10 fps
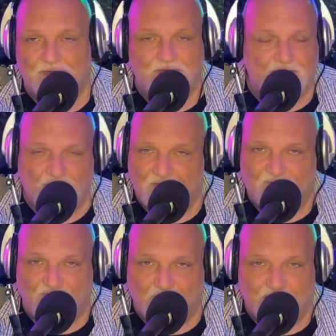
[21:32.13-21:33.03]
they don't have a
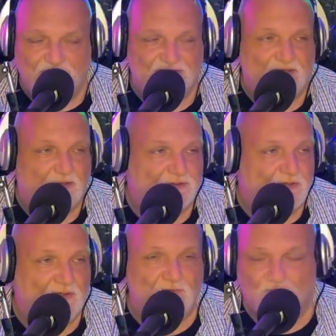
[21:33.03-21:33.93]
VIP section.
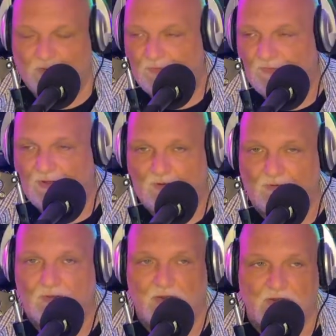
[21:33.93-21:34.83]
And we were there.
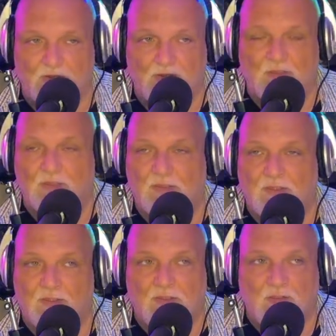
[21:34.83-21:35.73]

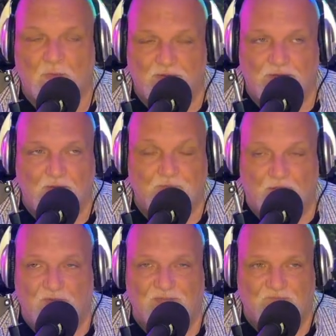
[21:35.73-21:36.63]
We were there
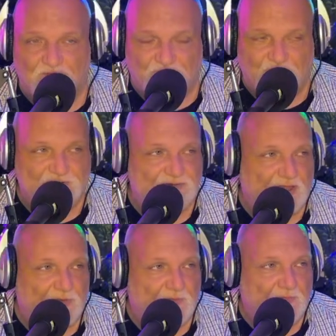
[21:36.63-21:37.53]
both for the first
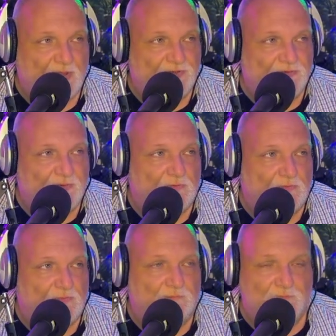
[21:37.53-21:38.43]
time at
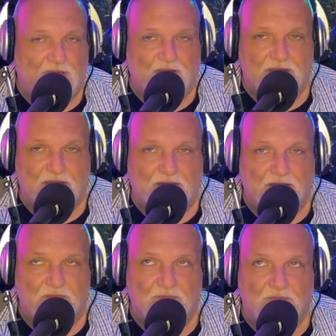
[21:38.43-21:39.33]
Metro back
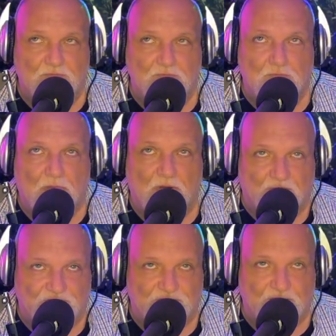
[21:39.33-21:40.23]
in
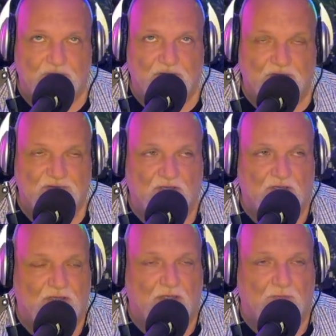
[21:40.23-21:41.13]
March. It was
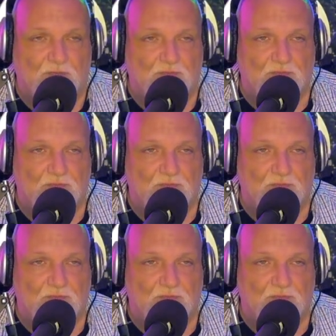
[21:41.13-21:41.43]
on